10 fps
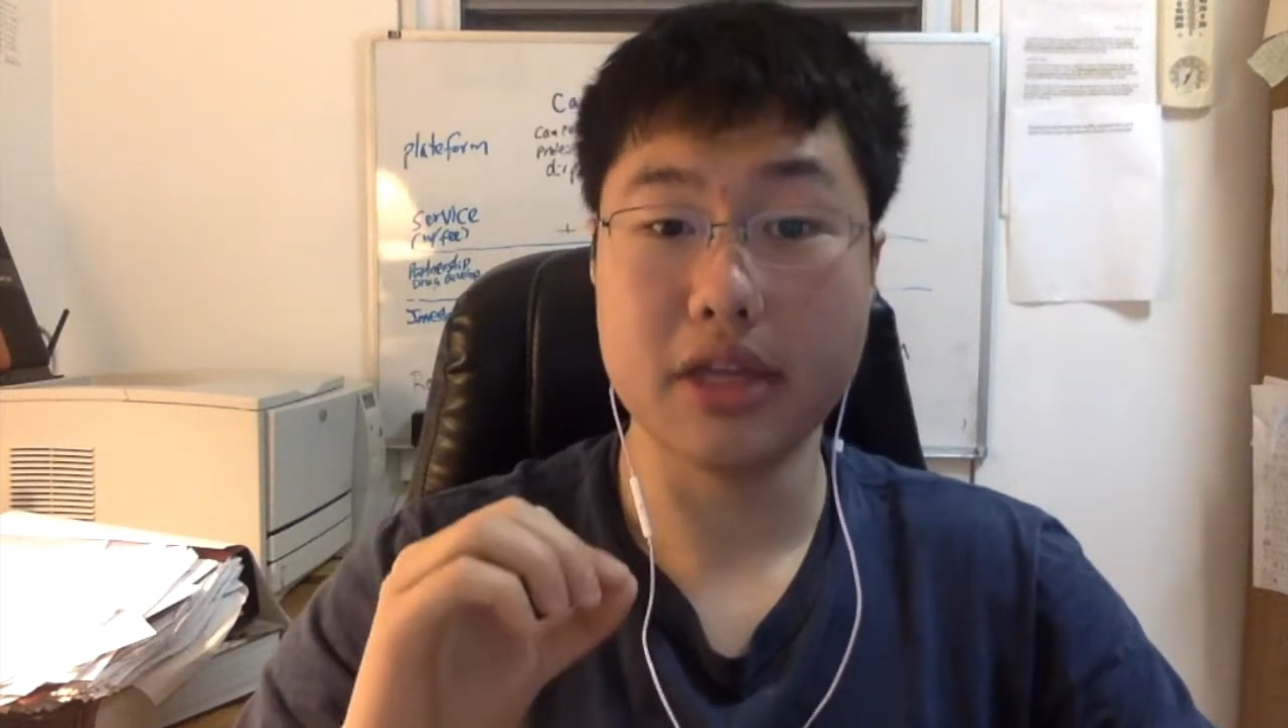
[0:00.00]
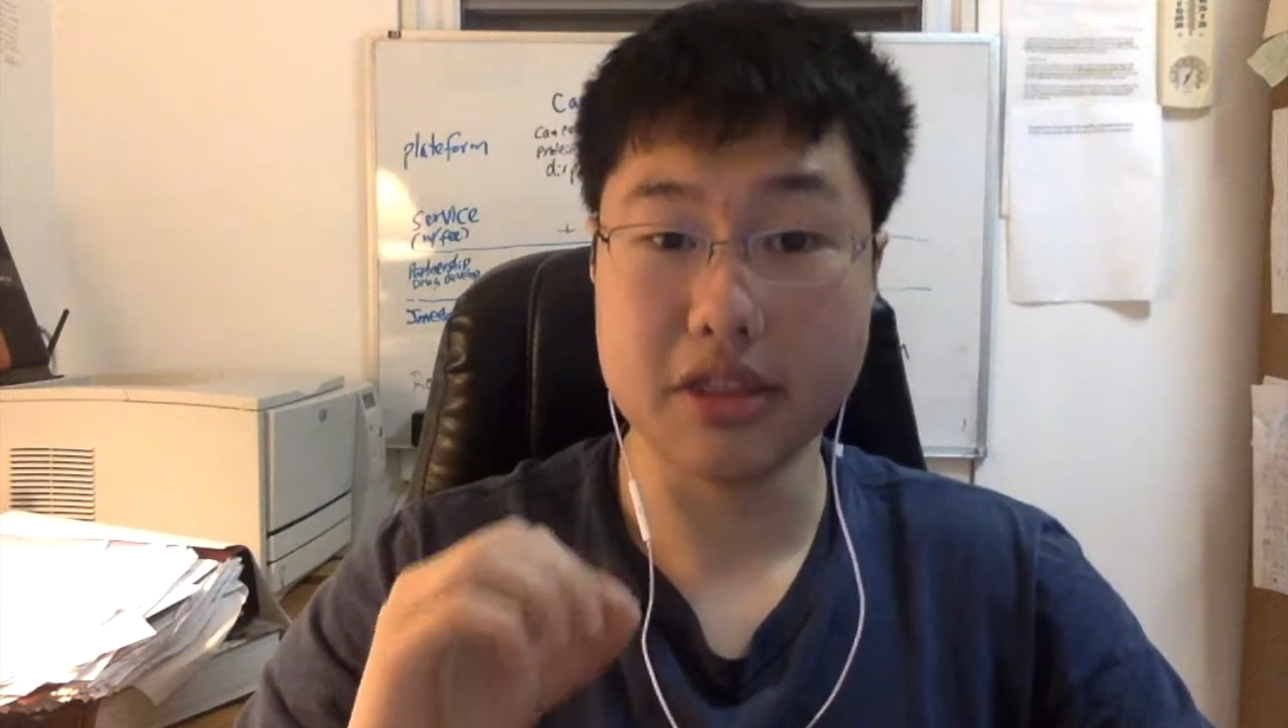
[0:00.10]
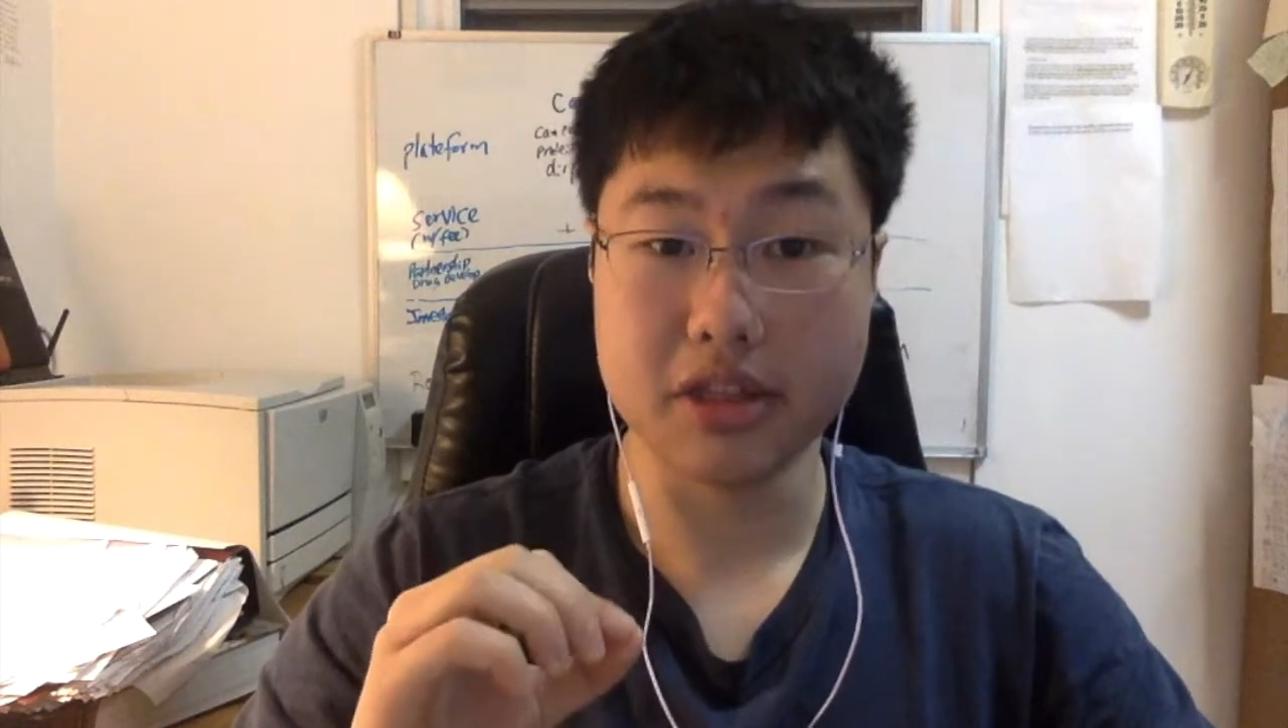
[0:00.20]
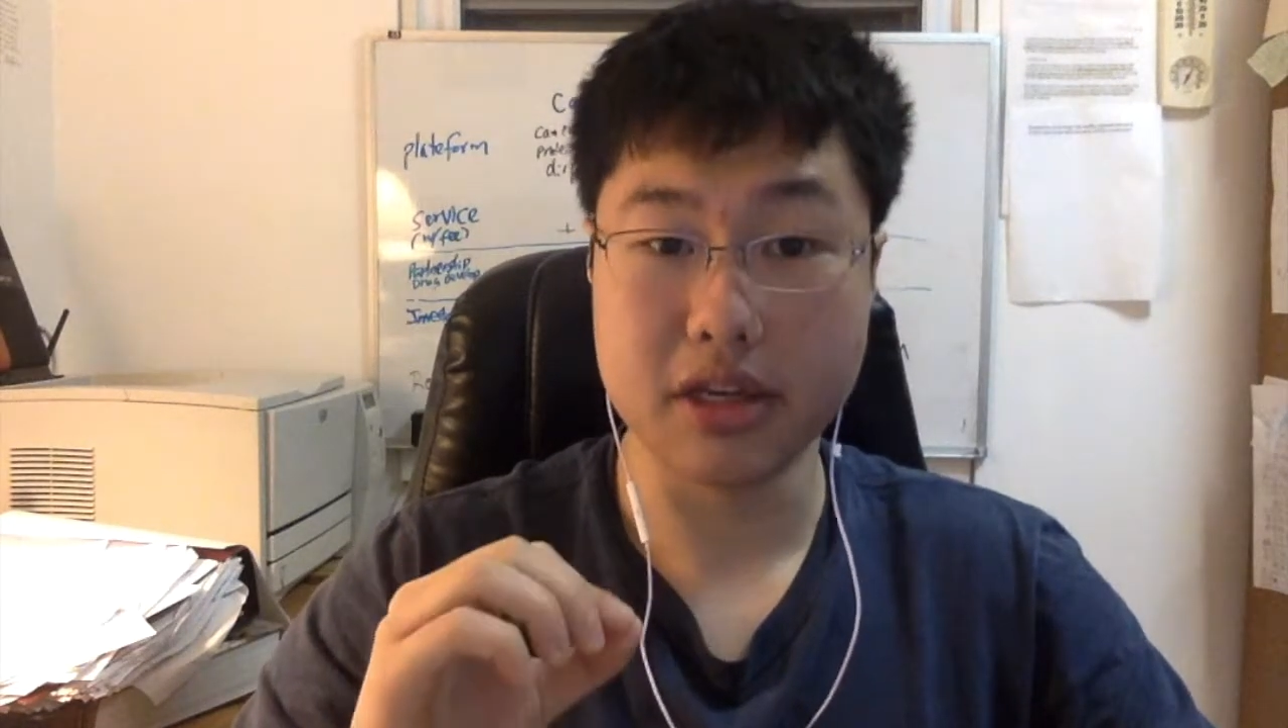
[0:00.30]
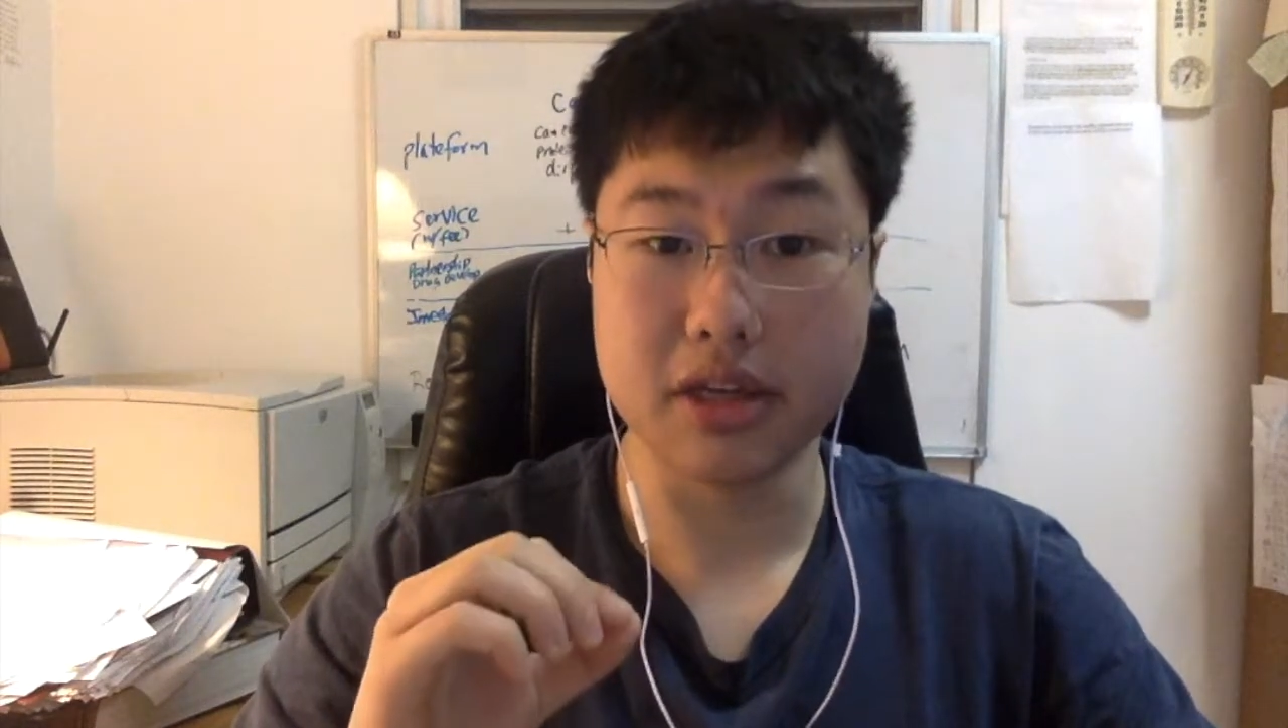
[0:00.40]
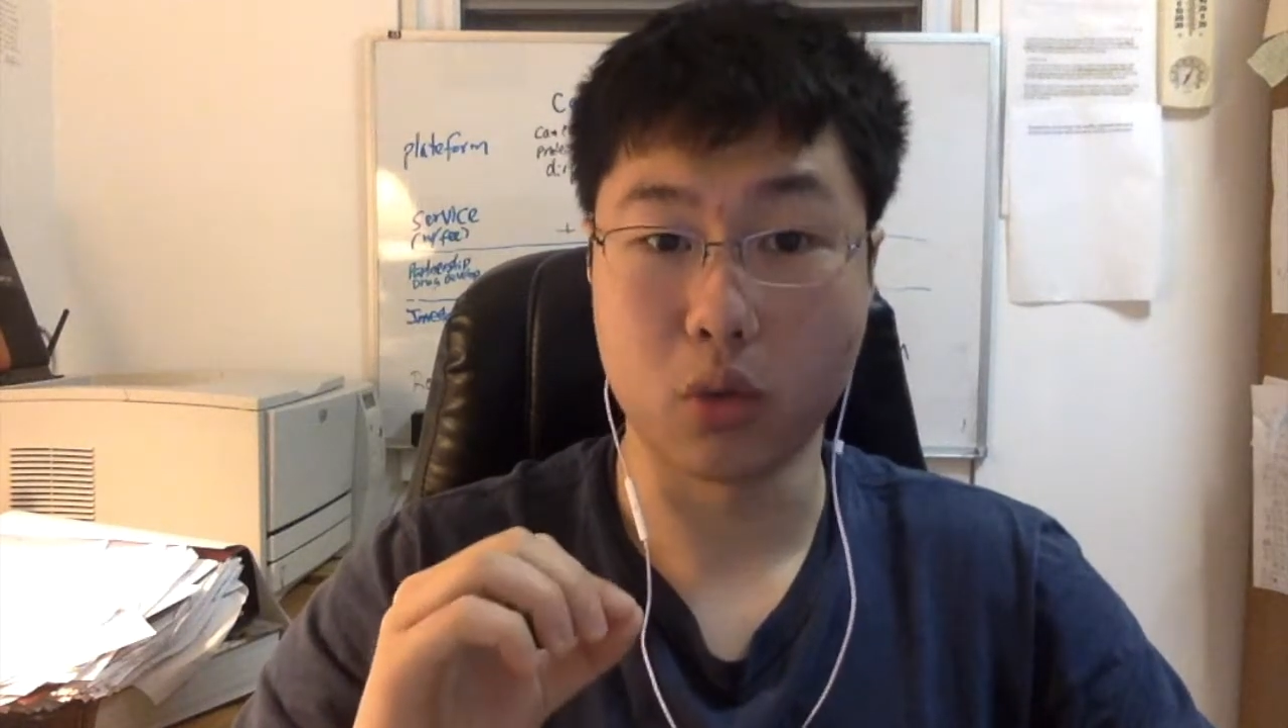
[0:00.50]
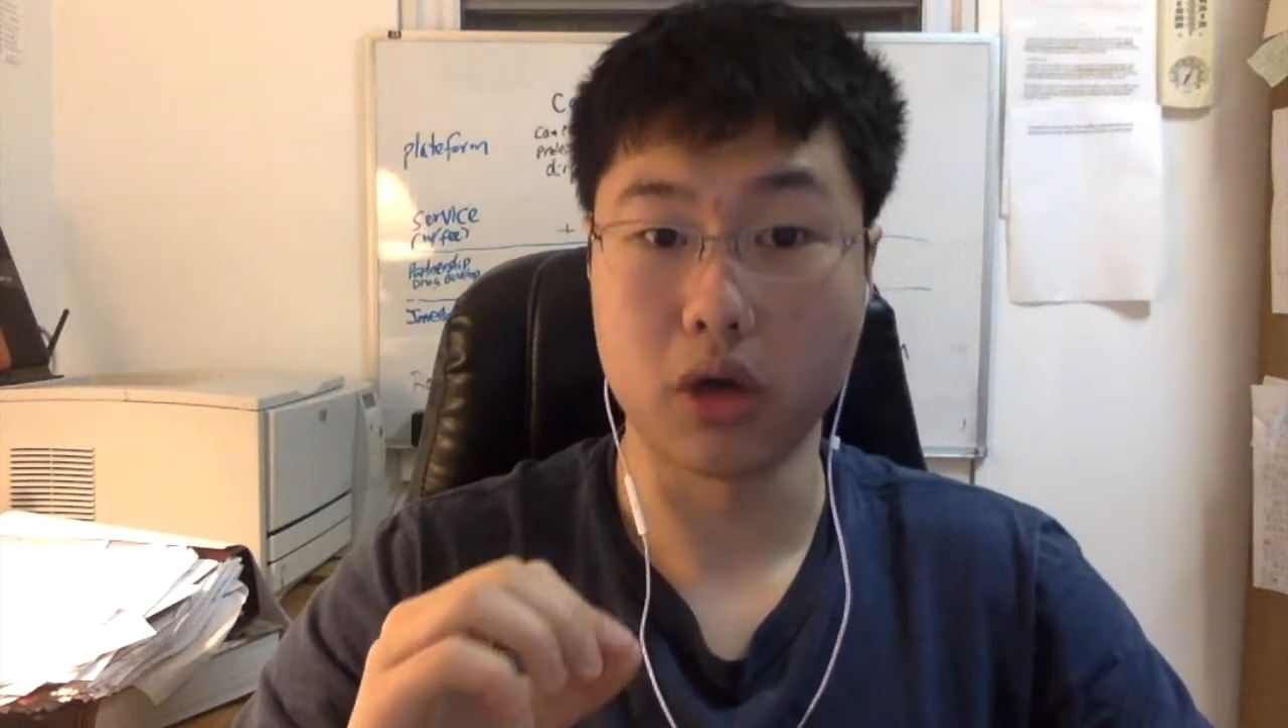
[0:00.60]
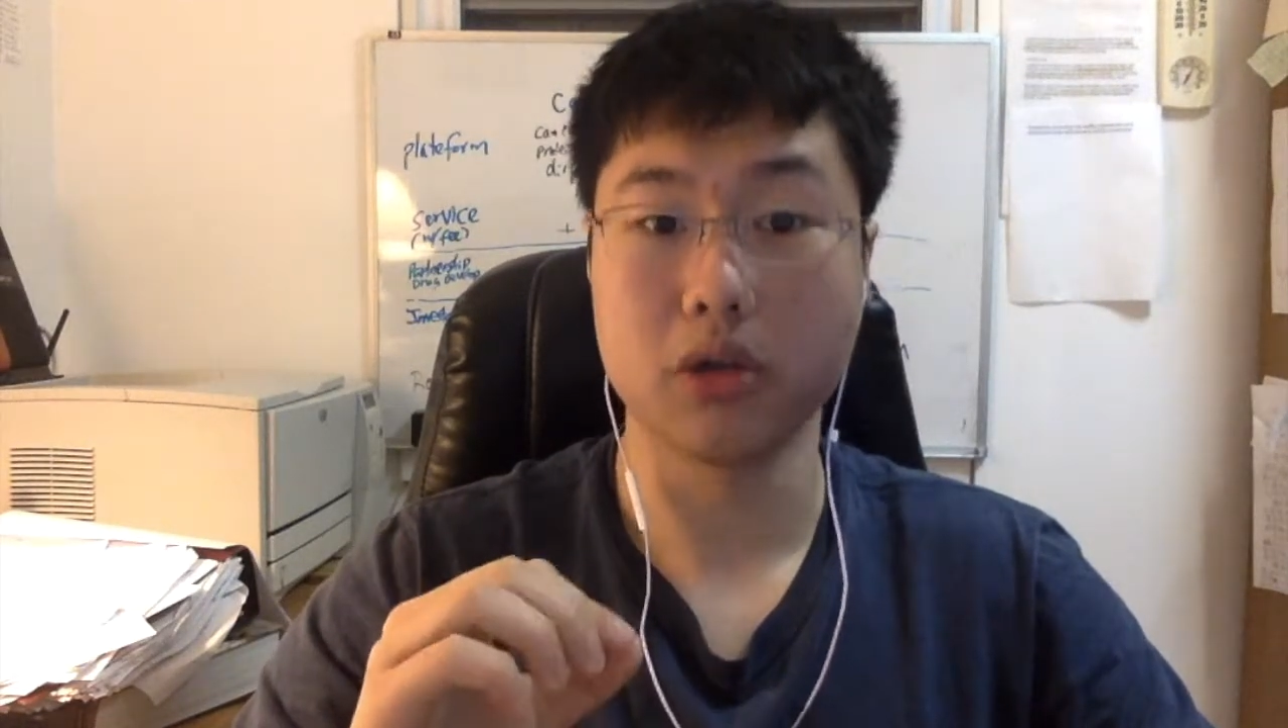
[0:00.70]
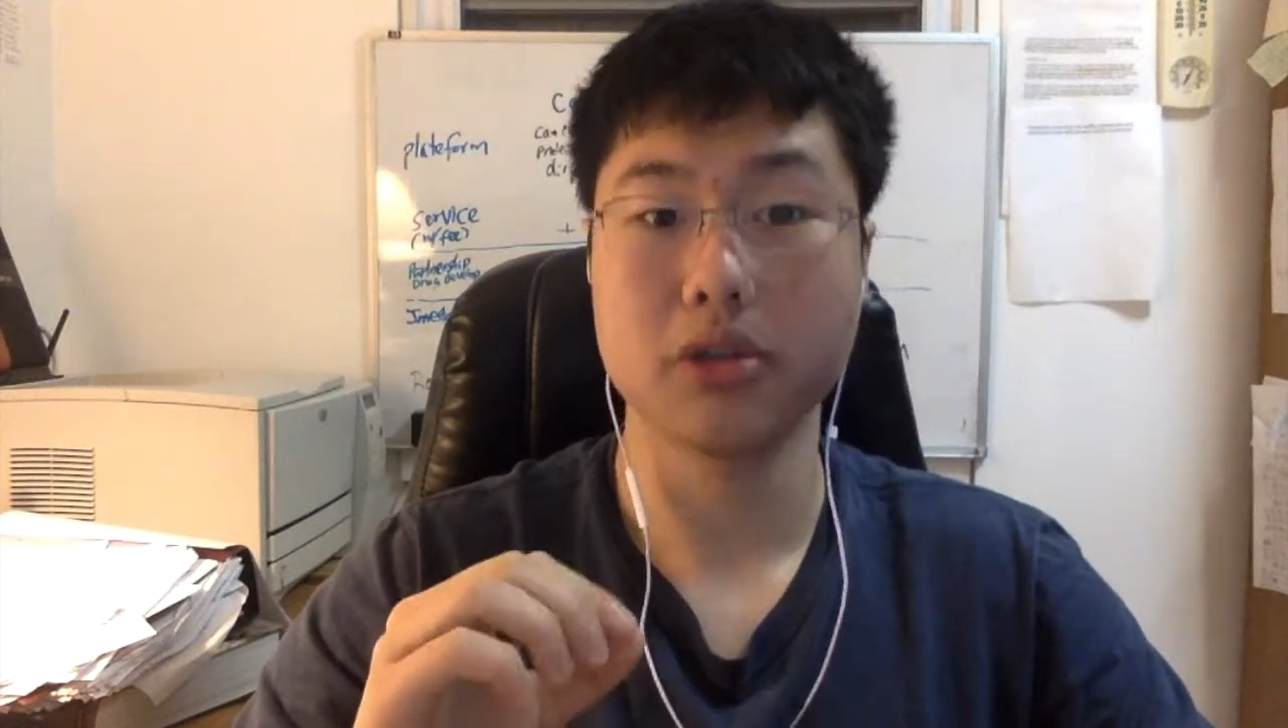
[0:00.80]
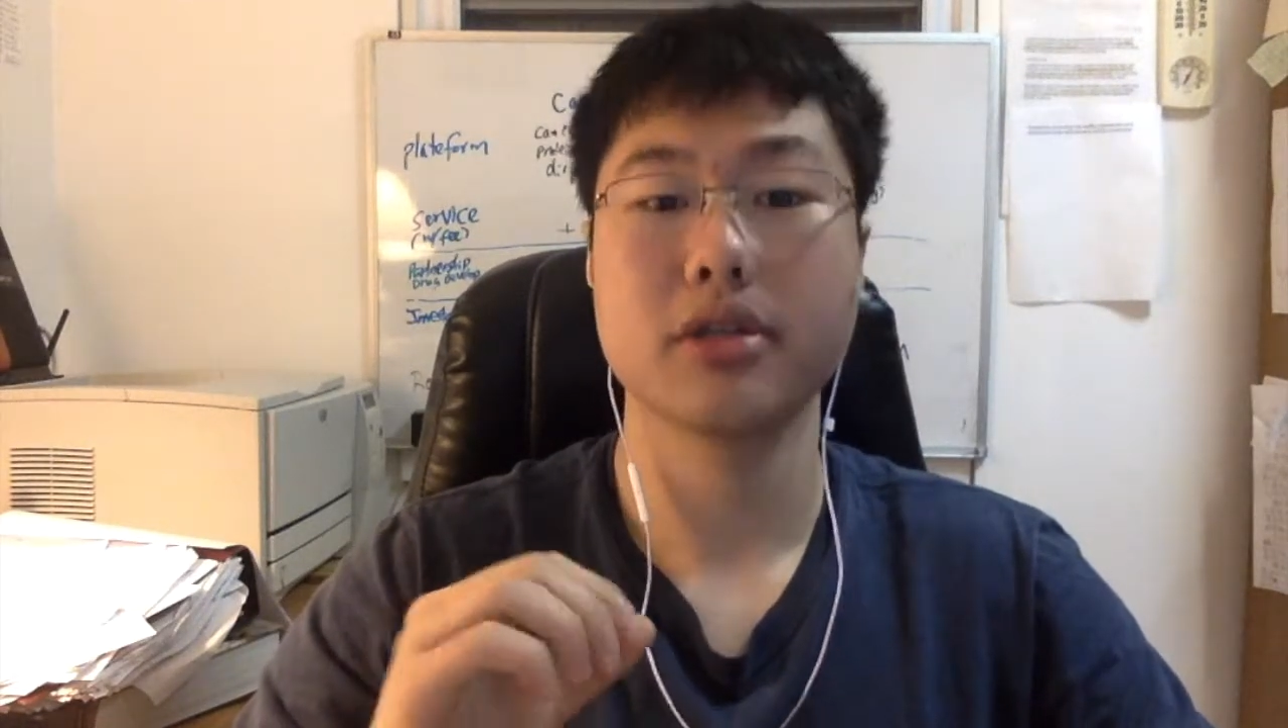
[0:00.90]
in the
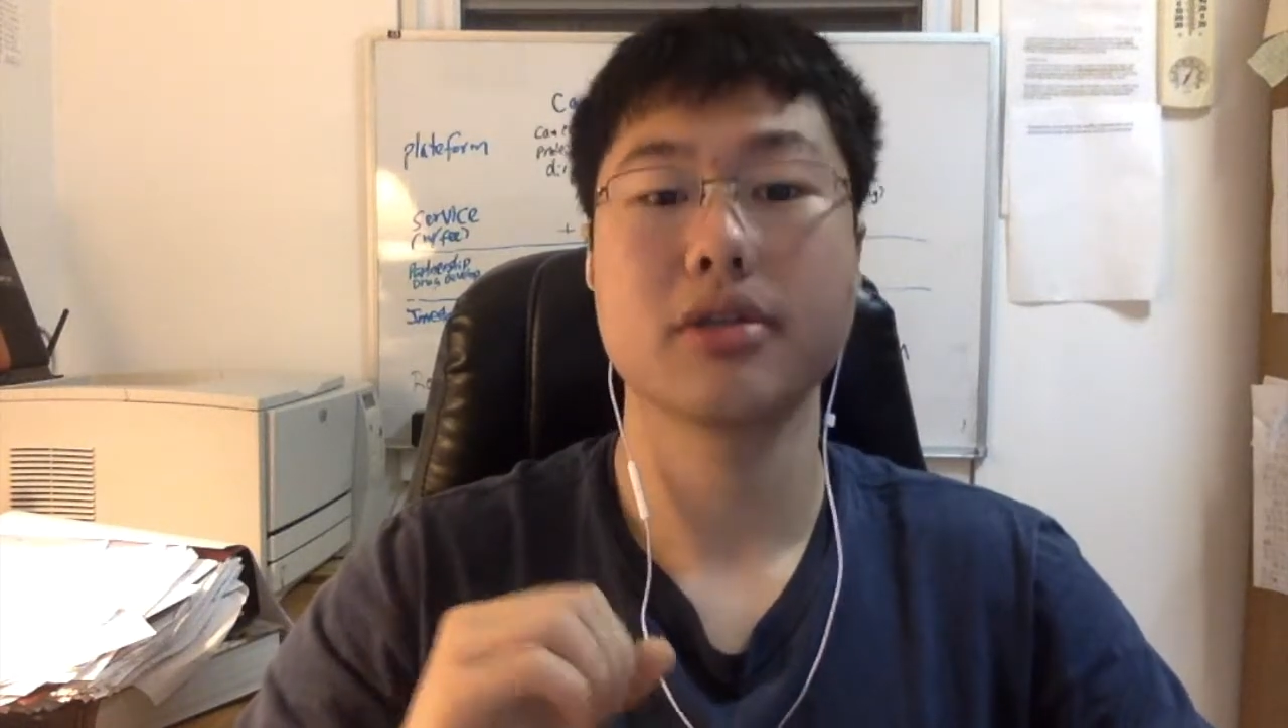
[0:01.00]
world.